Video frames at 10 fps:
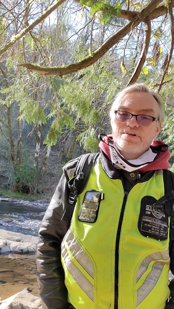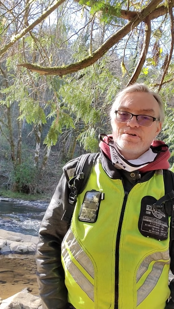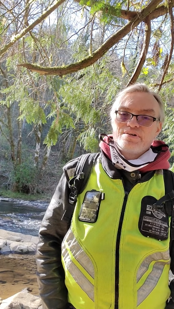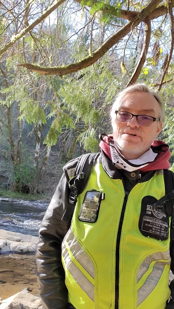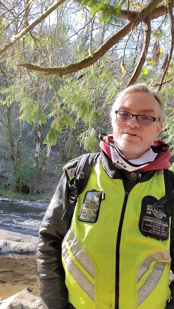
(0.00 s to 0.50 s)

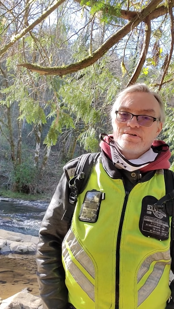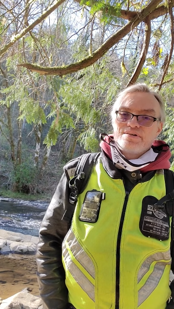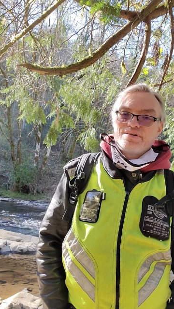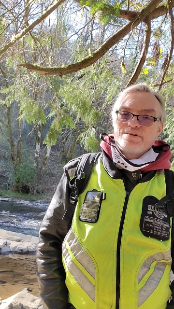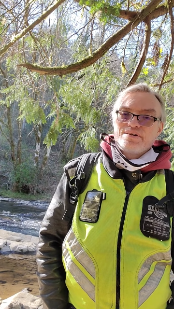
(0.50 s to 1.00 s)

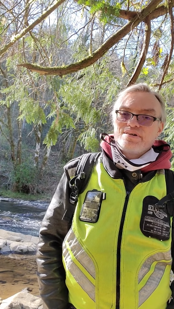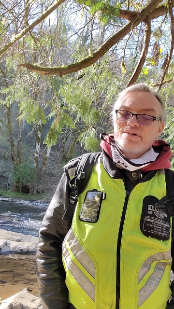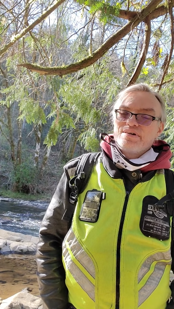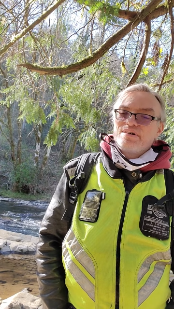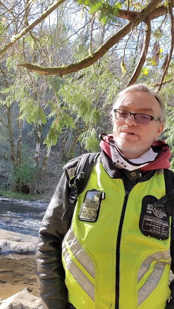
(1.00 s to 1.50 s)

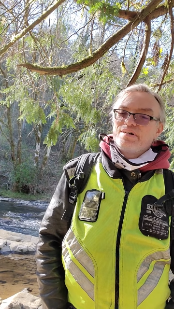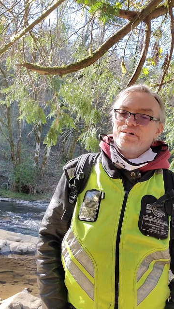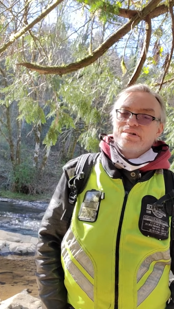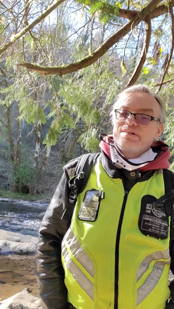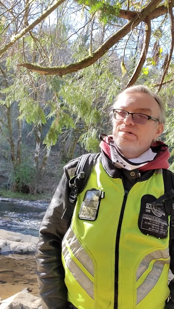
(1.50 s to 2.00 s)

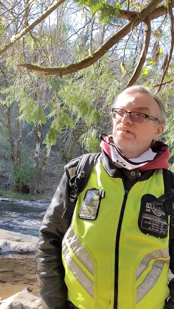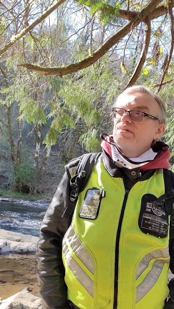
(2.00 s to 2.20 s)
(no one is talking)